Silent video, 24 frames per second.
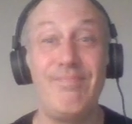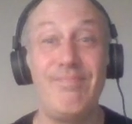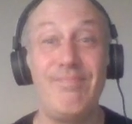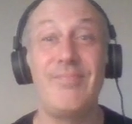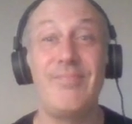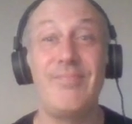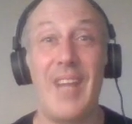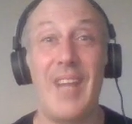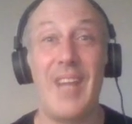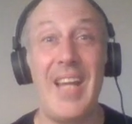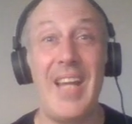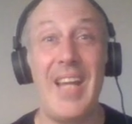
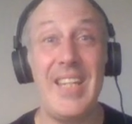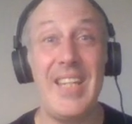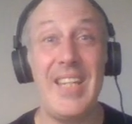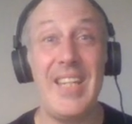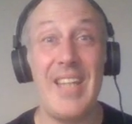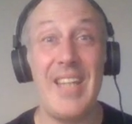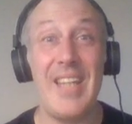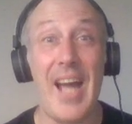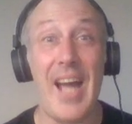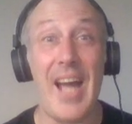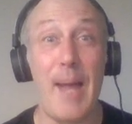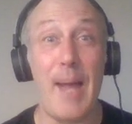I need
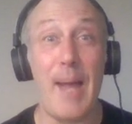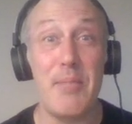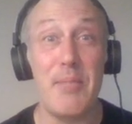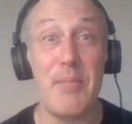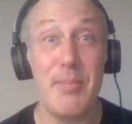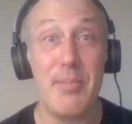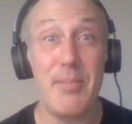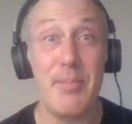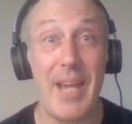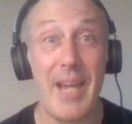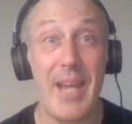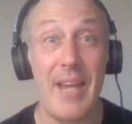naps,
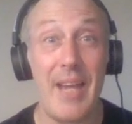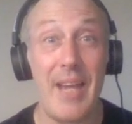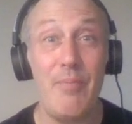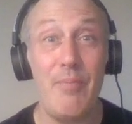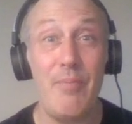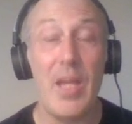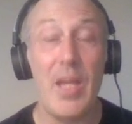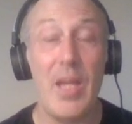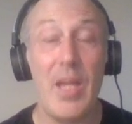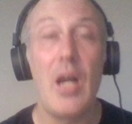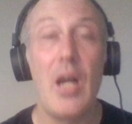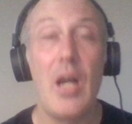man.
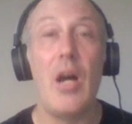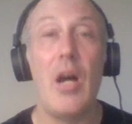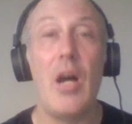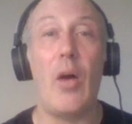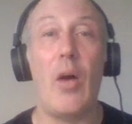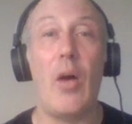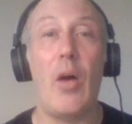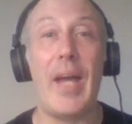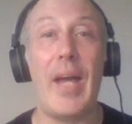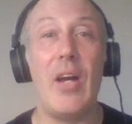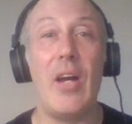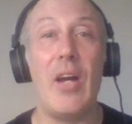
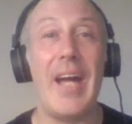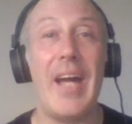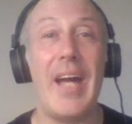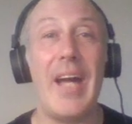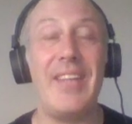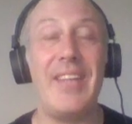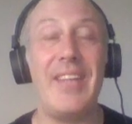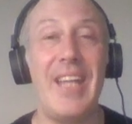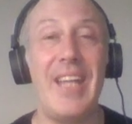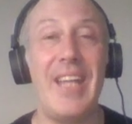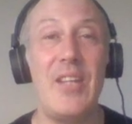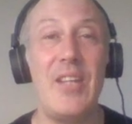Okay, at the
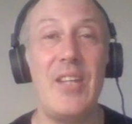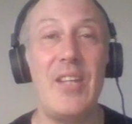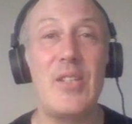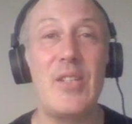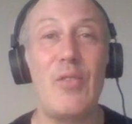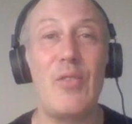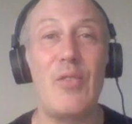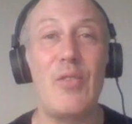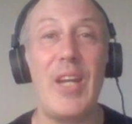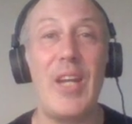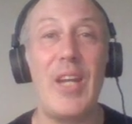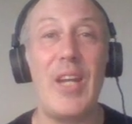end of this
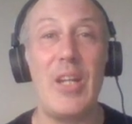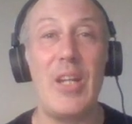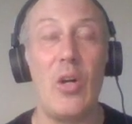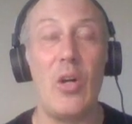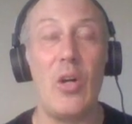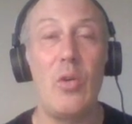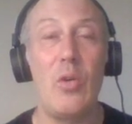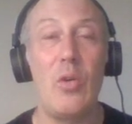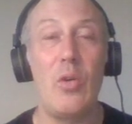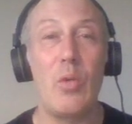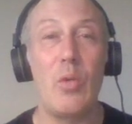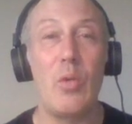video,
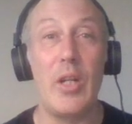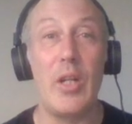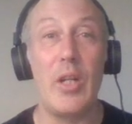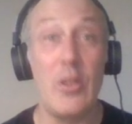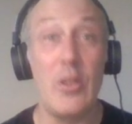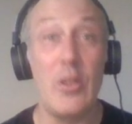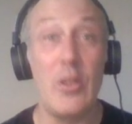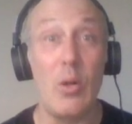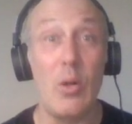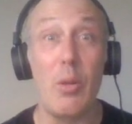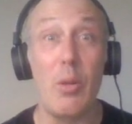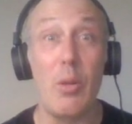we're going to do a
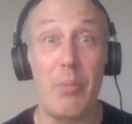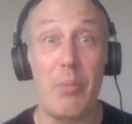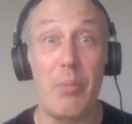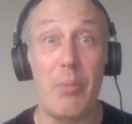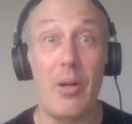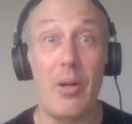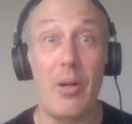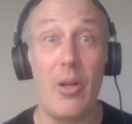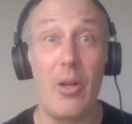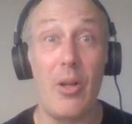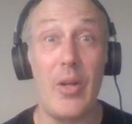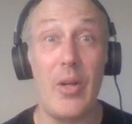little
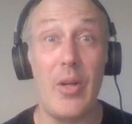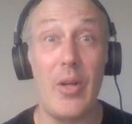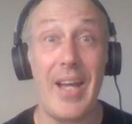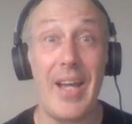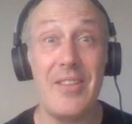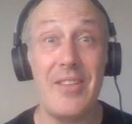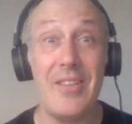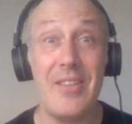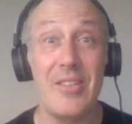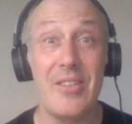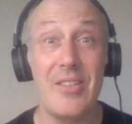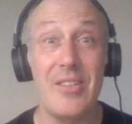Perlo dance.
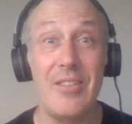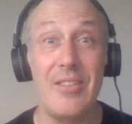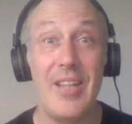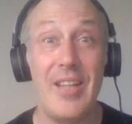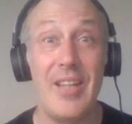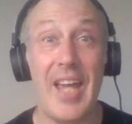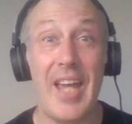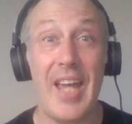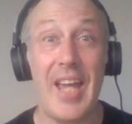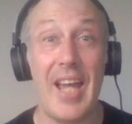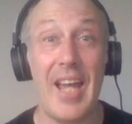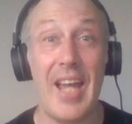
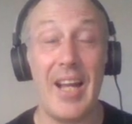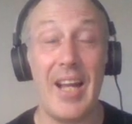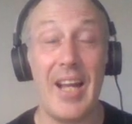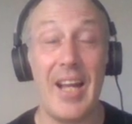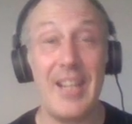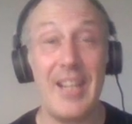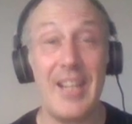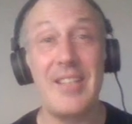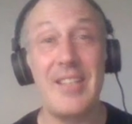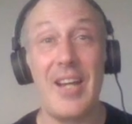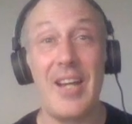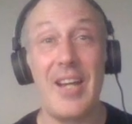And I'm going to
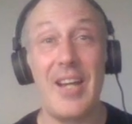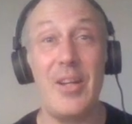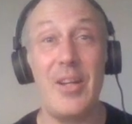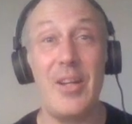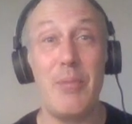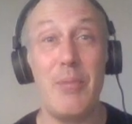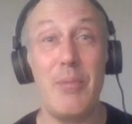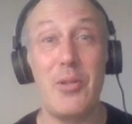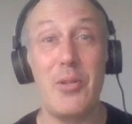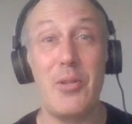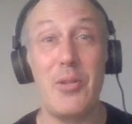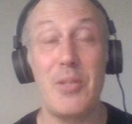tell you
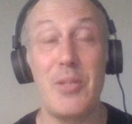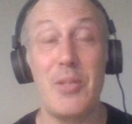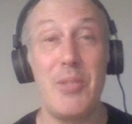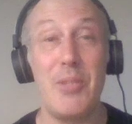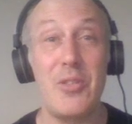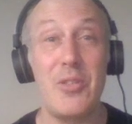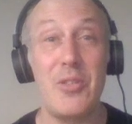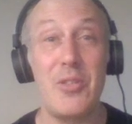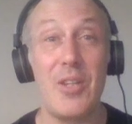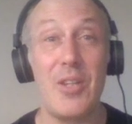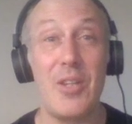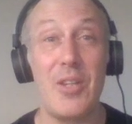about some
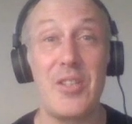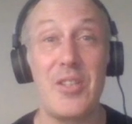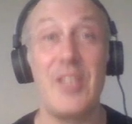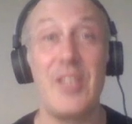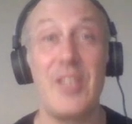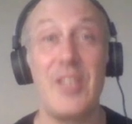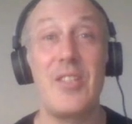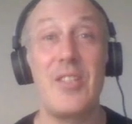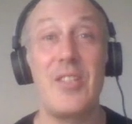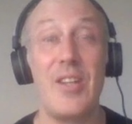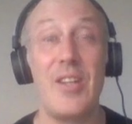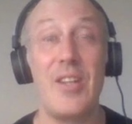interesting
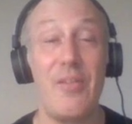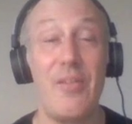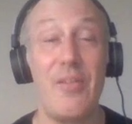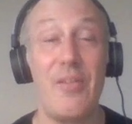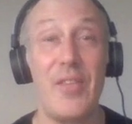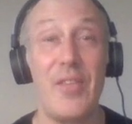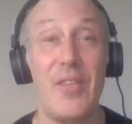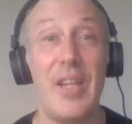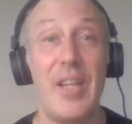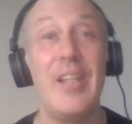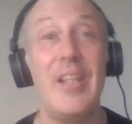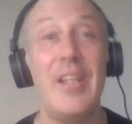stuff
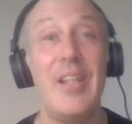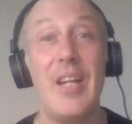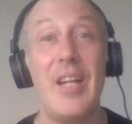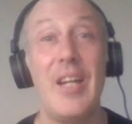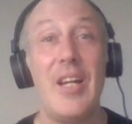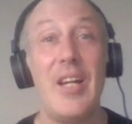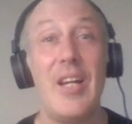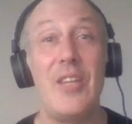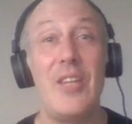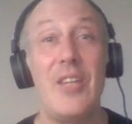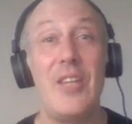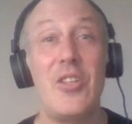that
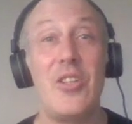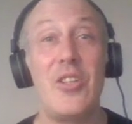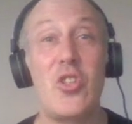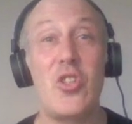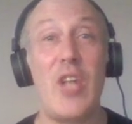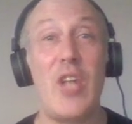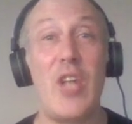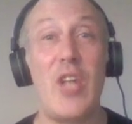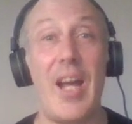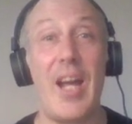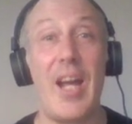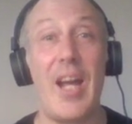this
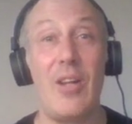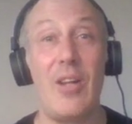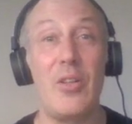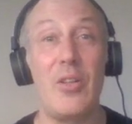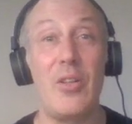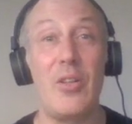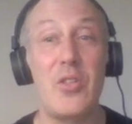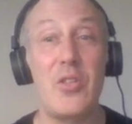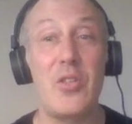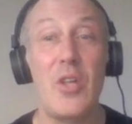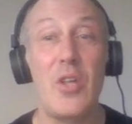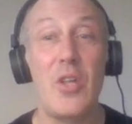channel is
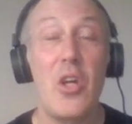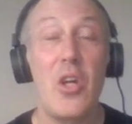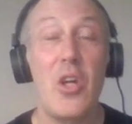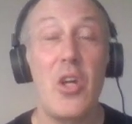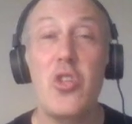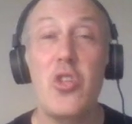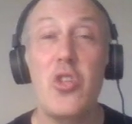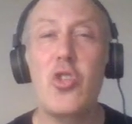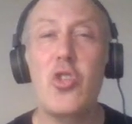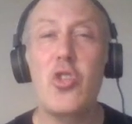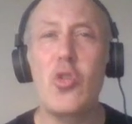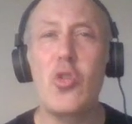
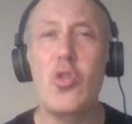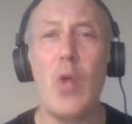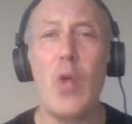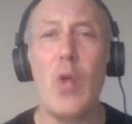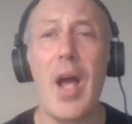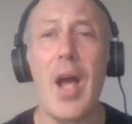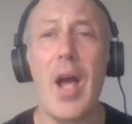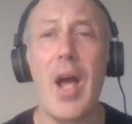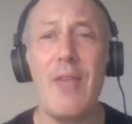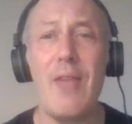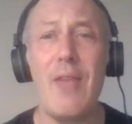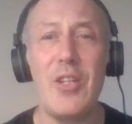
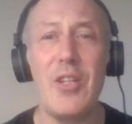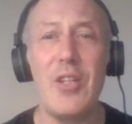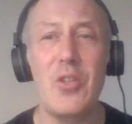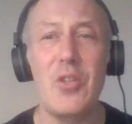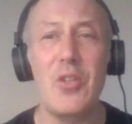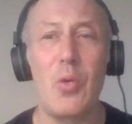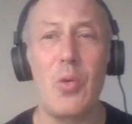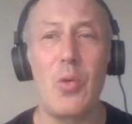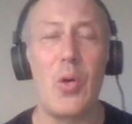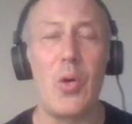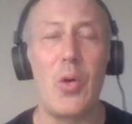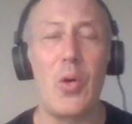striving
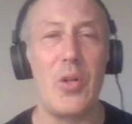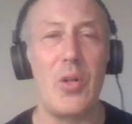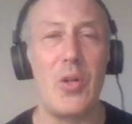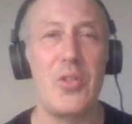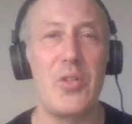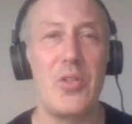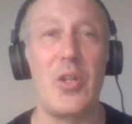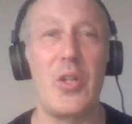towards, our